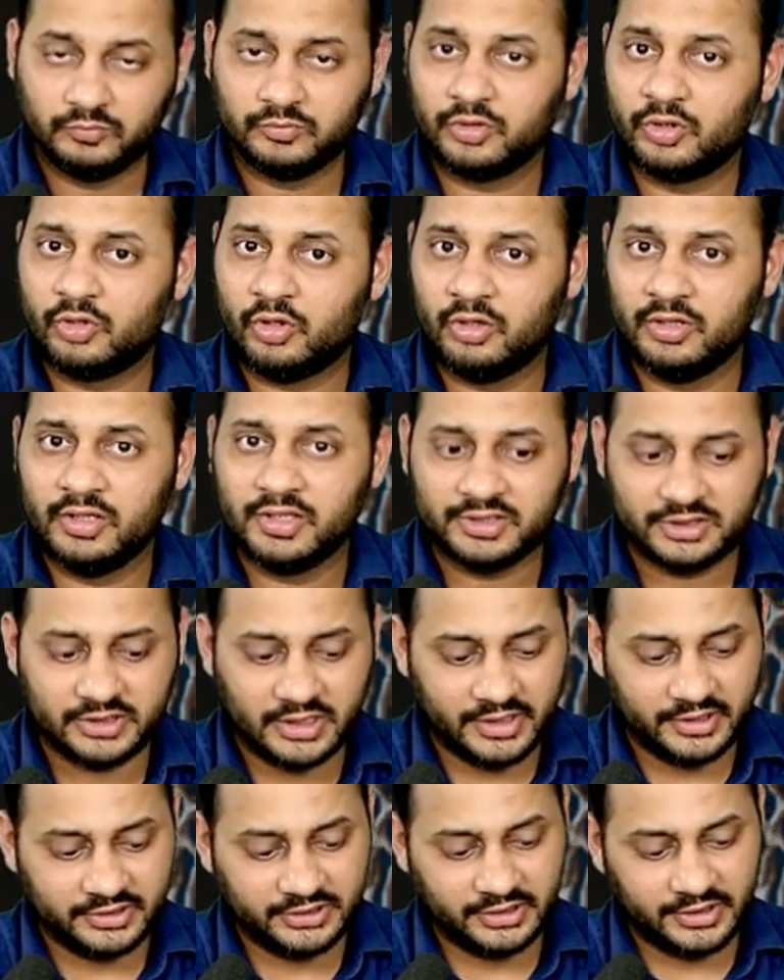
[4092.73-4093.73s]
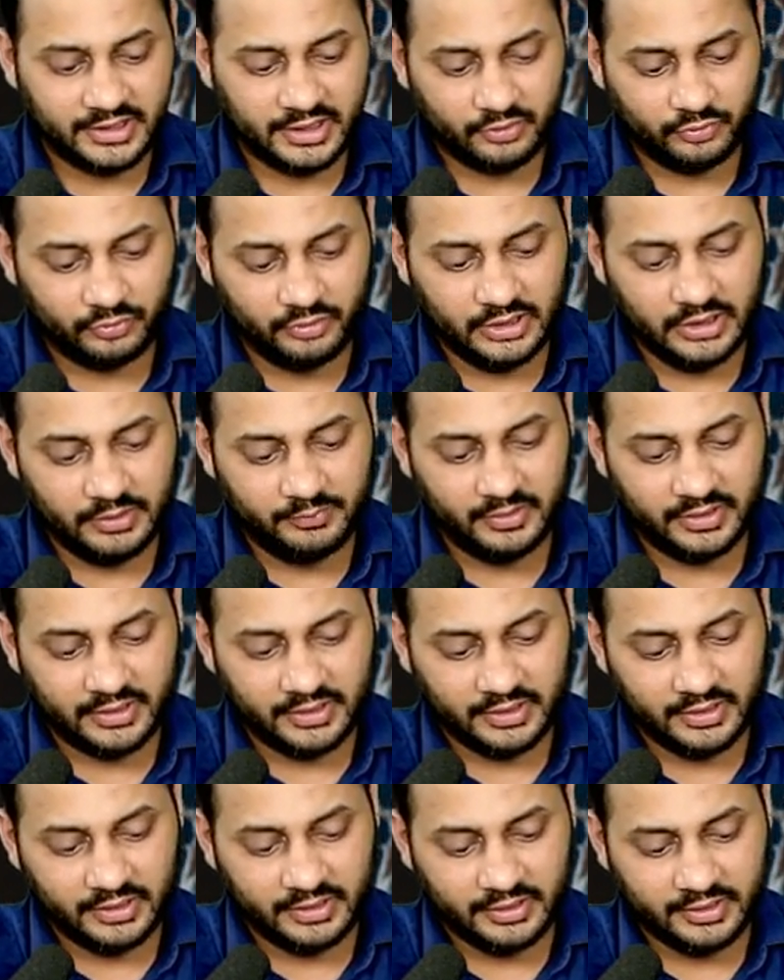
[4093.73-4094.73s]
Collar strategy can only be
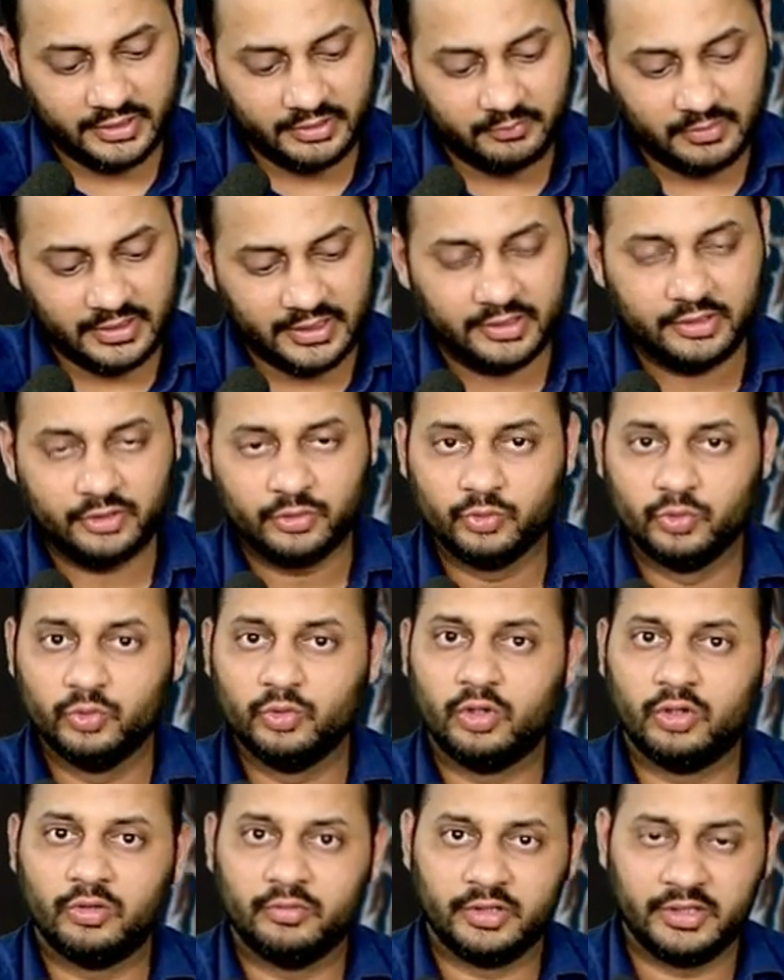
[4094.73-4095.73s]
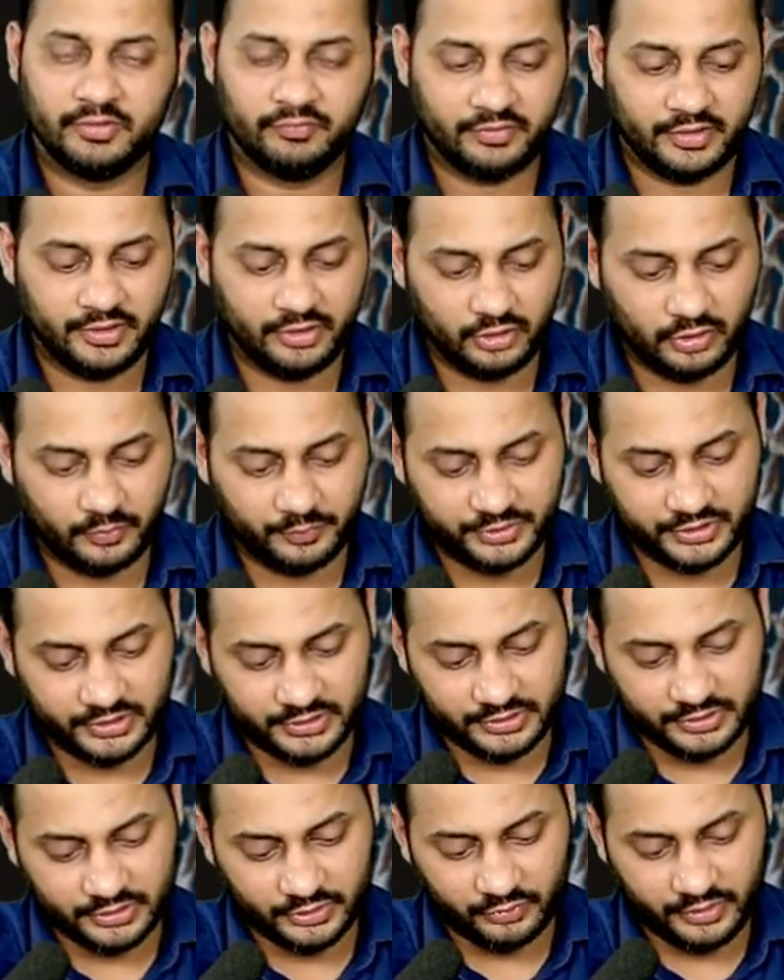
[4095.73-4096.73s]
created by 2 different
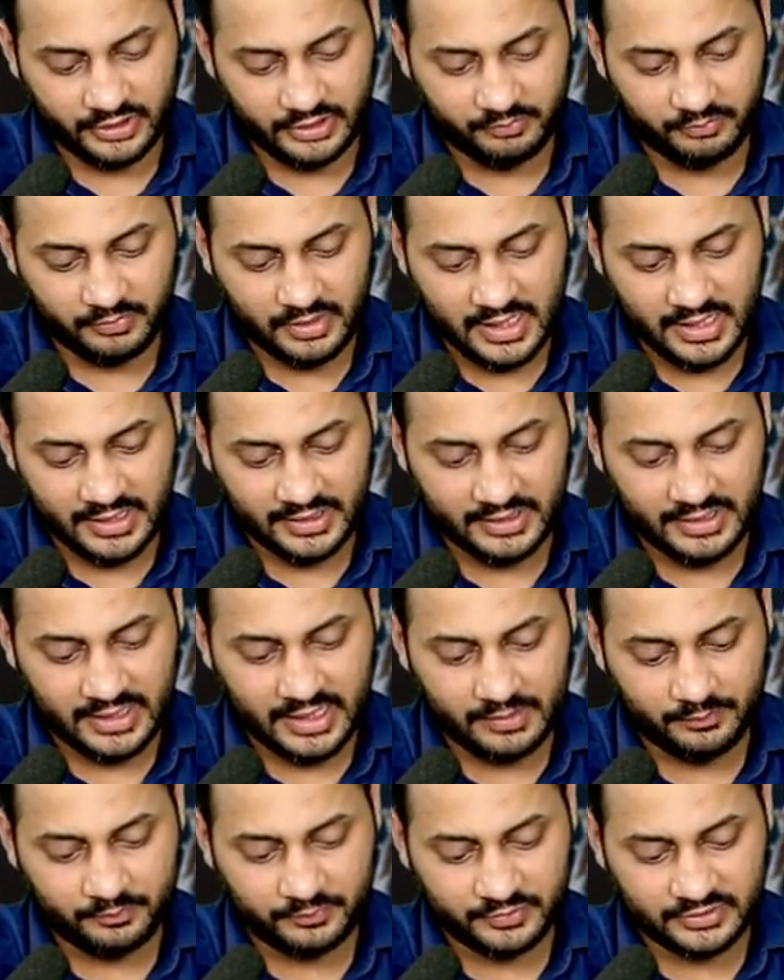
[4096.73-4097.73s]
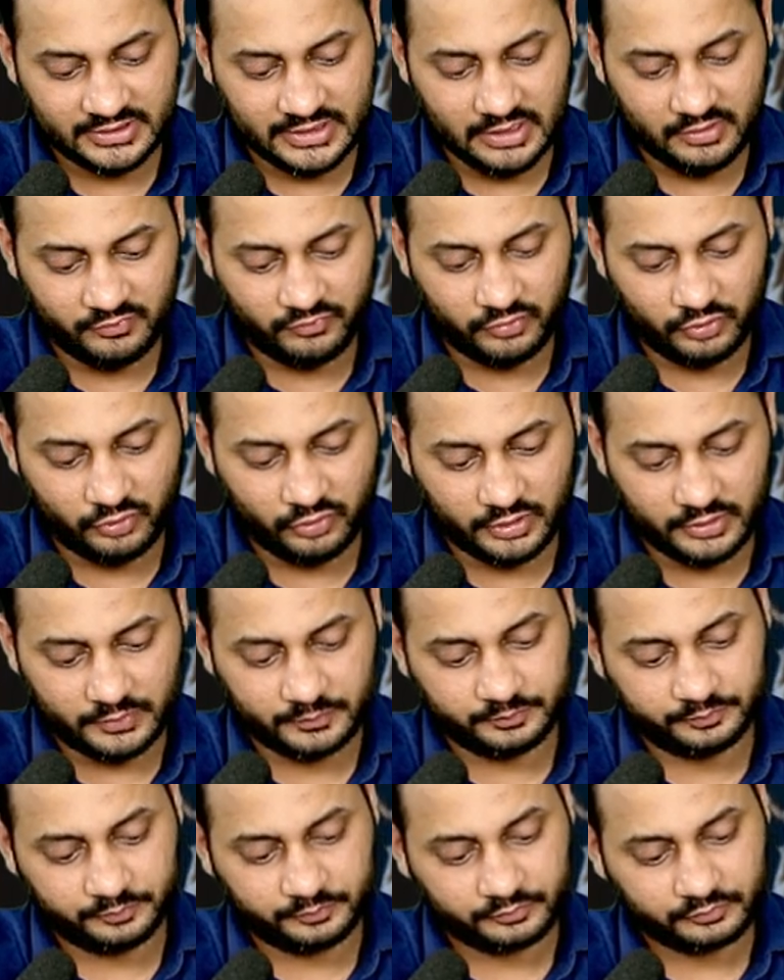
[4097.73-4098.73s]
options. You can buy cap, sell floor,
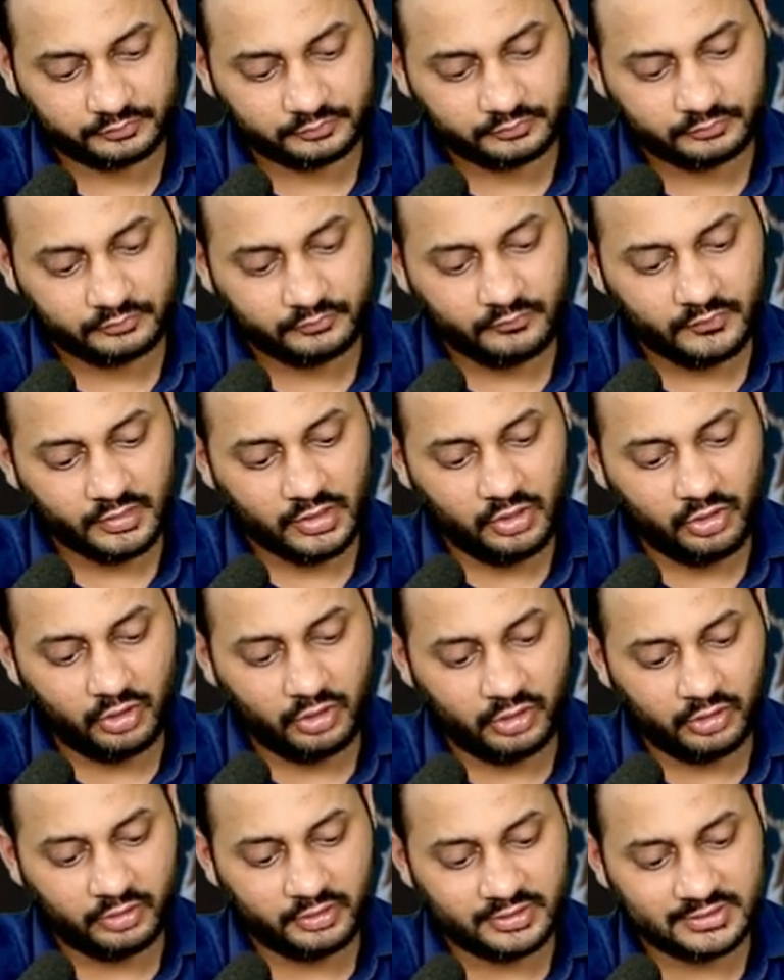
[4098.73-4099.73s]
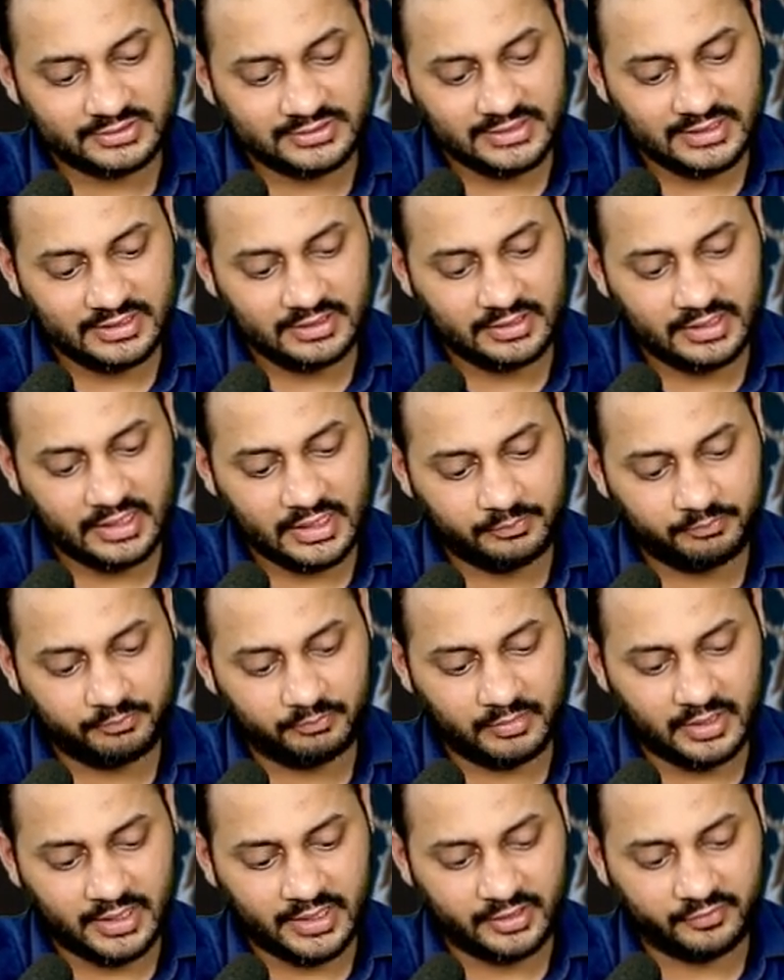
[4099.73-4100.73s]
or sell cap,
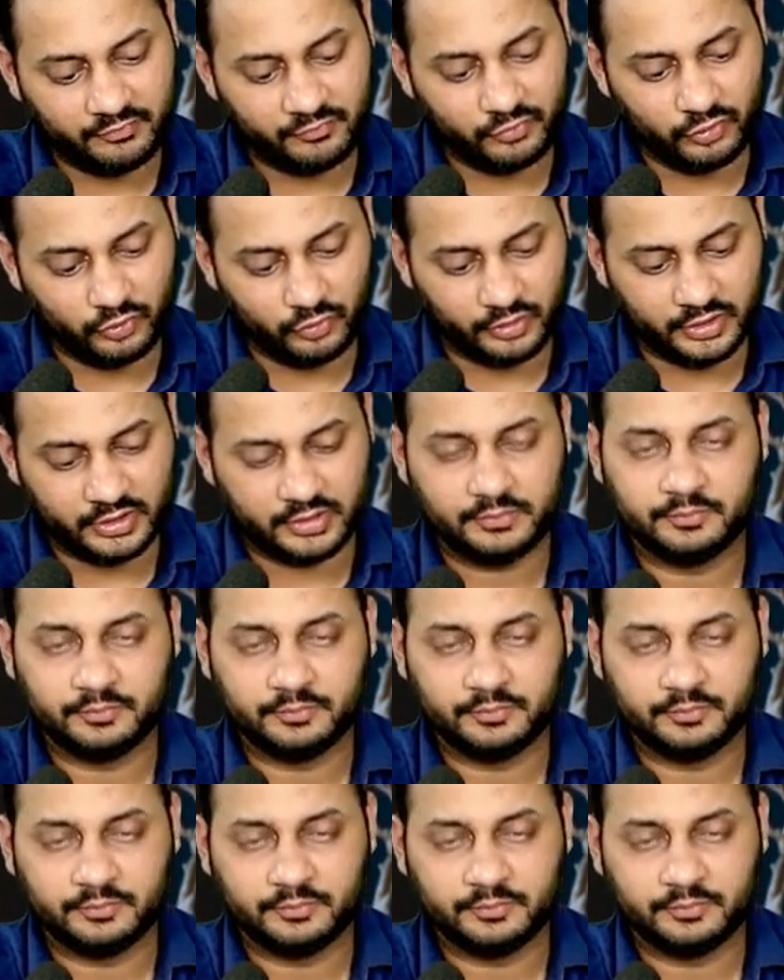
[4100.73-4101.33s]
buy floor.